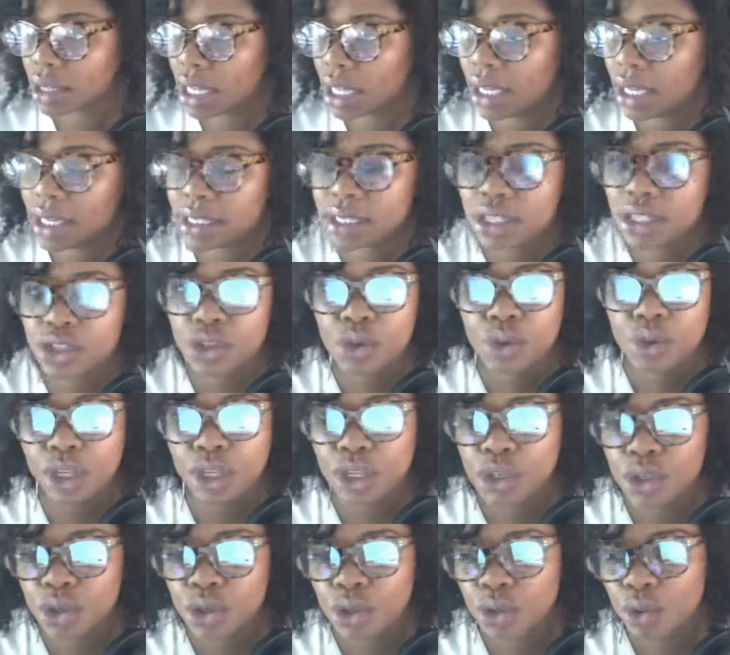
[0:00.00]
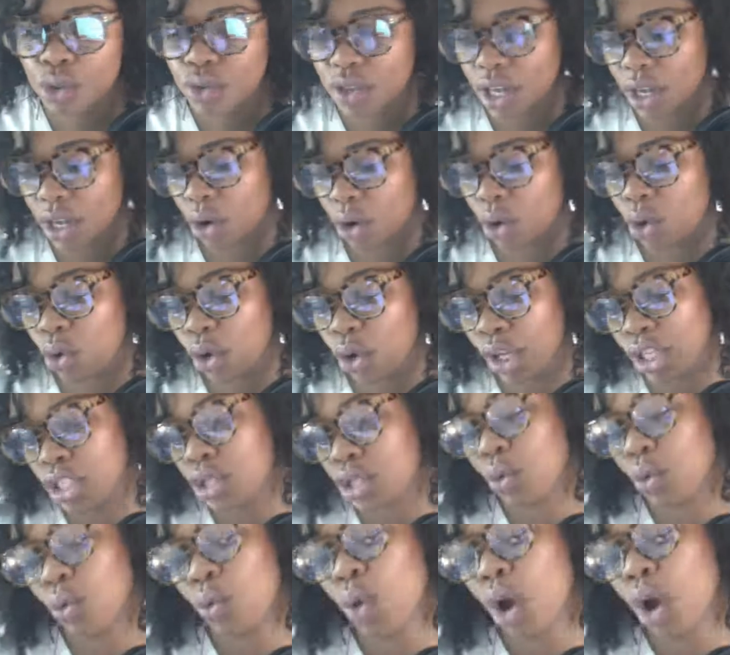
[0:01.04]
things that you can do that are going
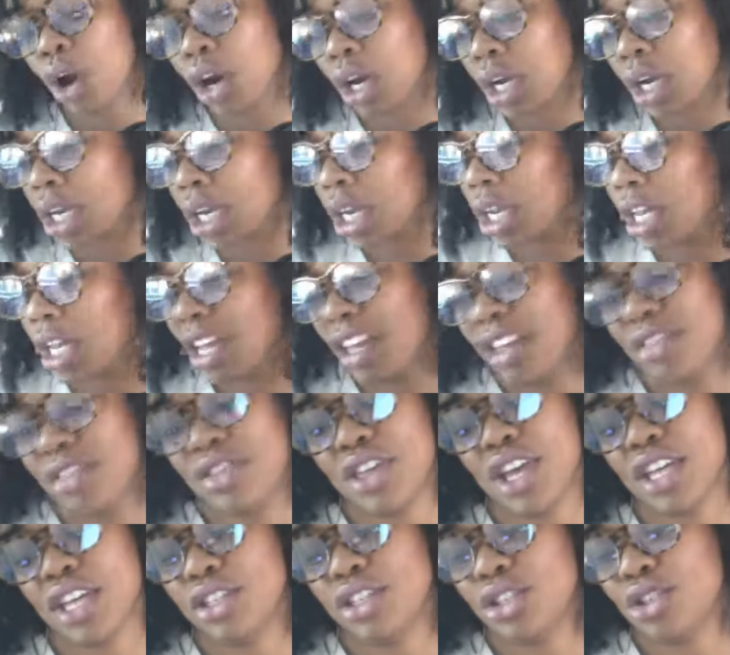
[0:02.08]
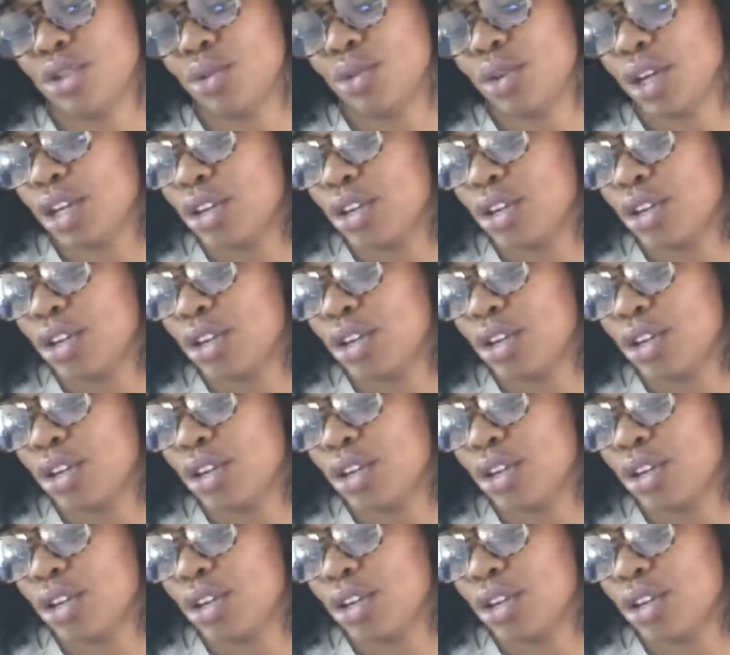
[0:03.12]
to work, things that you can